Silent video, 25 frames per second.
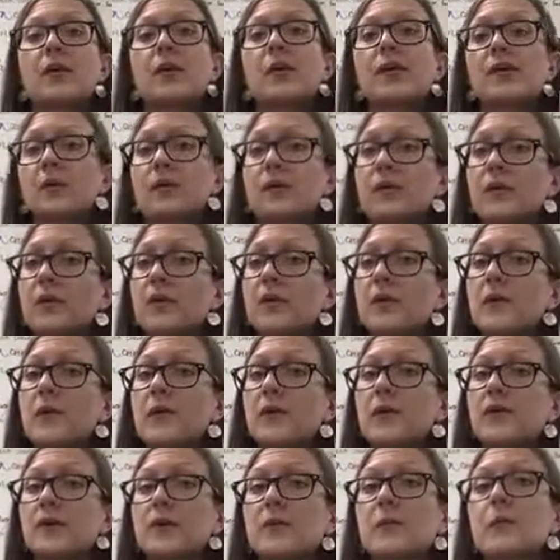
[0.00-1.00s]
or like a
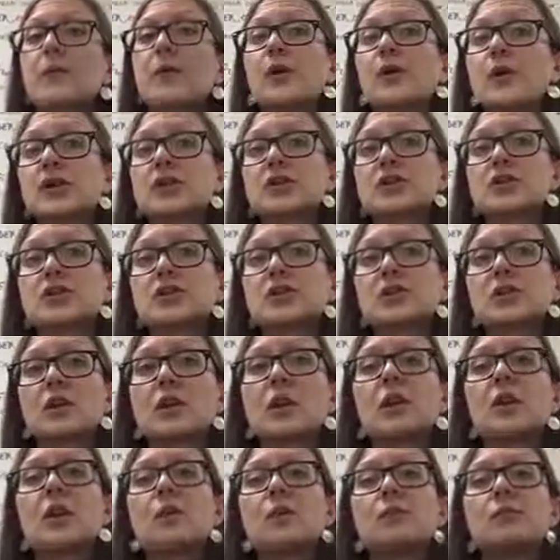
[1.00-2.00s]
pull then push,
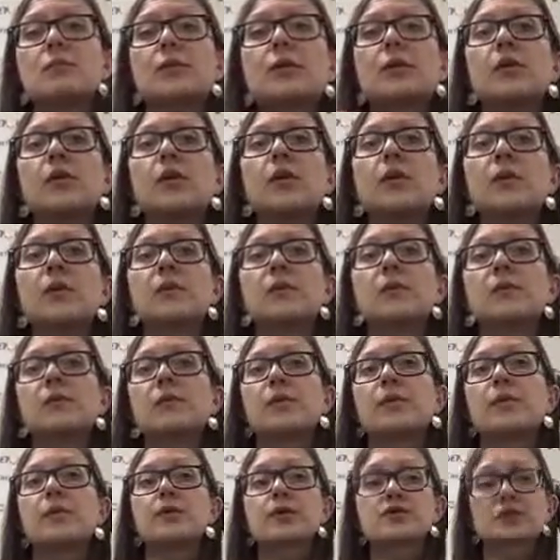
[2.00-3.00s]
pull then
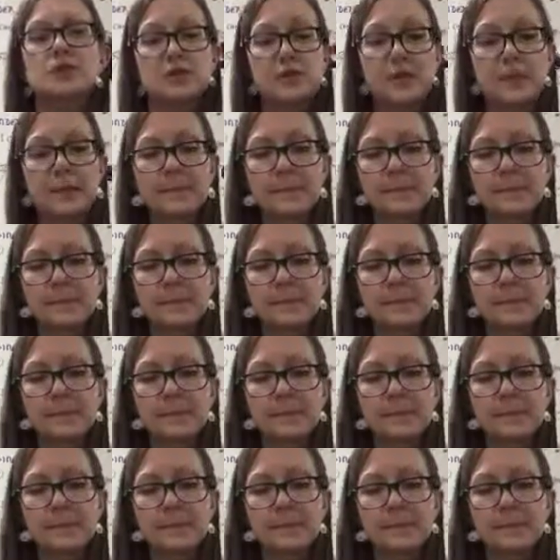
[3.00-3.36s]
push.